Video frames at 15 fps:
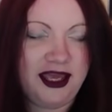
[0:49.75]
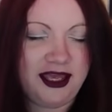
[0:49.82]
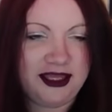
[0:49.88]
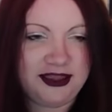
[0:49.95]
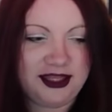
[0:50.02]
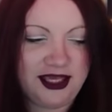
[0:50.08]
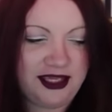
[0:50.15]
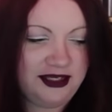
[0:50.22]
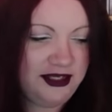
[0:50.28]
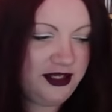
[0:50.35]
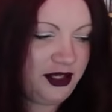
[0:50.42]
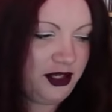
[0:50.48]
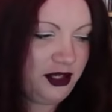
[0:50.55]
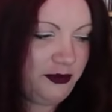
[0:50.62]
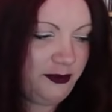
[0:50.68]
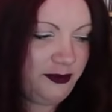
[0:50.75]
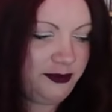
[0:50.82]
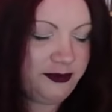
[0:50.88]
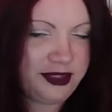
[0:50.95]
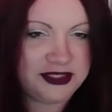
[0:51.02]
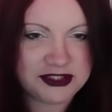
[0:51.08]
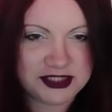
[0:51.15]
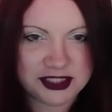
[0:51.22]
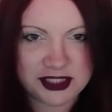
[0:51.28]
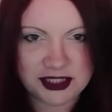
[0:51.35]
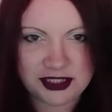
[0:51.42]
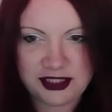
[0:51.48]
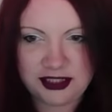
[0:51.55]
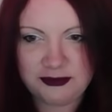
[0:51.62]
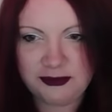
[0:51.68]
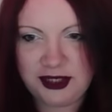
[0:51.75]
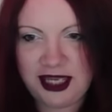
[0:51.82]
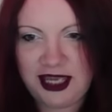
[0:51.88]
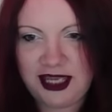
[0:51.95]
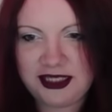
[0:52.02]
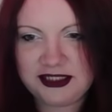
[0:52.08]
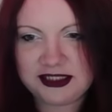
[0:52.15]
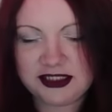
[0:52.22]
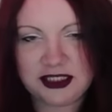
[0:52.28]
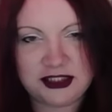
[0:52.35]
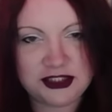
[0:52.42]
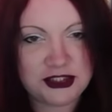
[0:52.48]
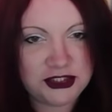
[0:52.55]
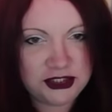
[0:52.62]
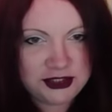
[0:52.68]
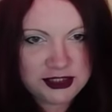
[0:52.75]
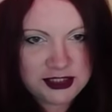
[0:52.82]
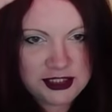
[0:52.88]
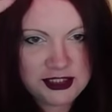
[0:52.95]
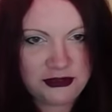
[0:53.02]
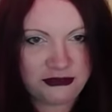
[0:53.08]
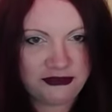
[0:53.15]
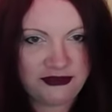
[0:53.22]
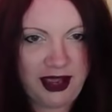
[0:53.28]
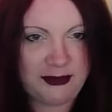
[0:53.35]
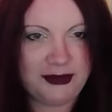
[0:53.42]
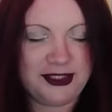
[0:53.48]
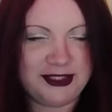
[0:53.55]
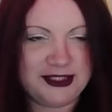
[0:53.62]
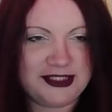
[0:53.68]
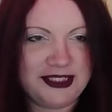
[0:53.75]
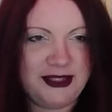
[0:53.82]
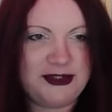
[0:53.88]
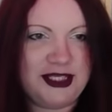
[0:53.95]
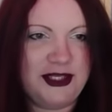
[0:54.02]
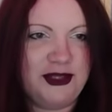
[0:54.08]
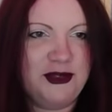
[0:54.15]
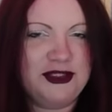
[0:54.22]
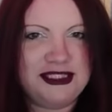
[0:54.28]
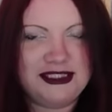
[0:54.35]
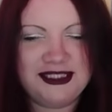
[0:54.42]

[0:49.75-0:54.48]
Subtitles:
And then basically my hair decided to look fabulous. So I was like,